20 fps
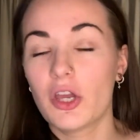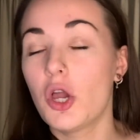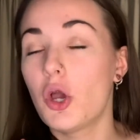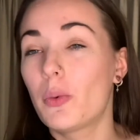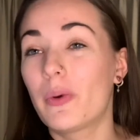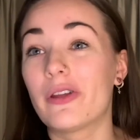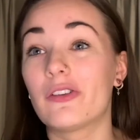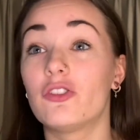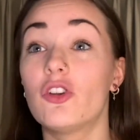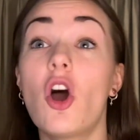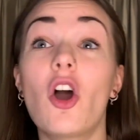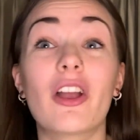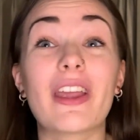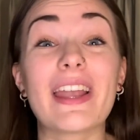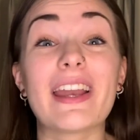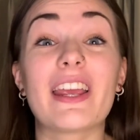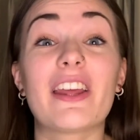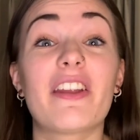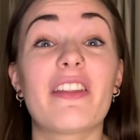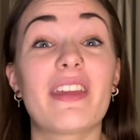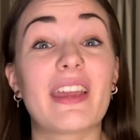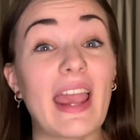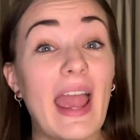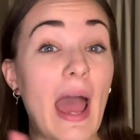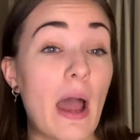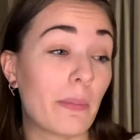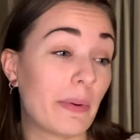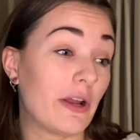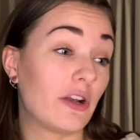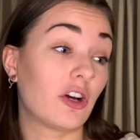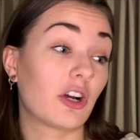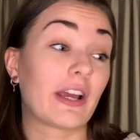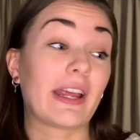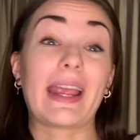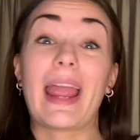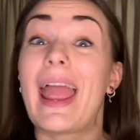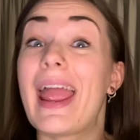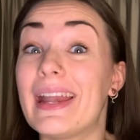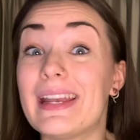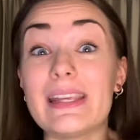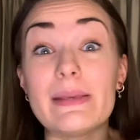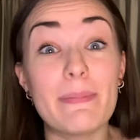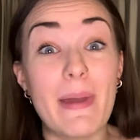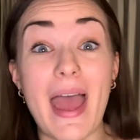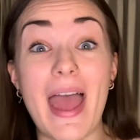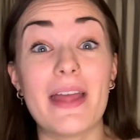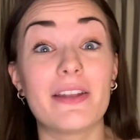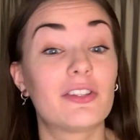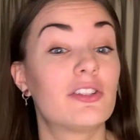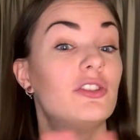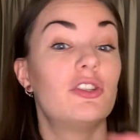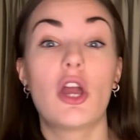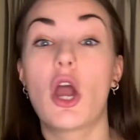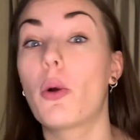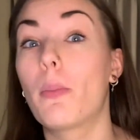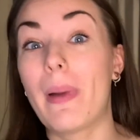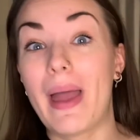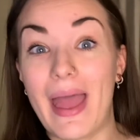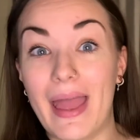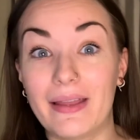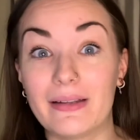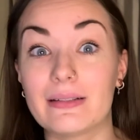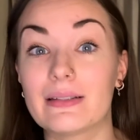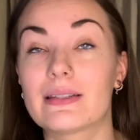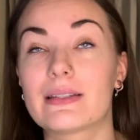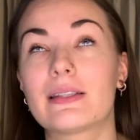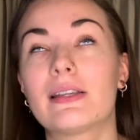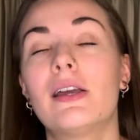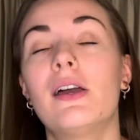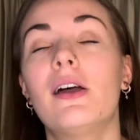We're not getting another cat, we are not getting any pets, no pets.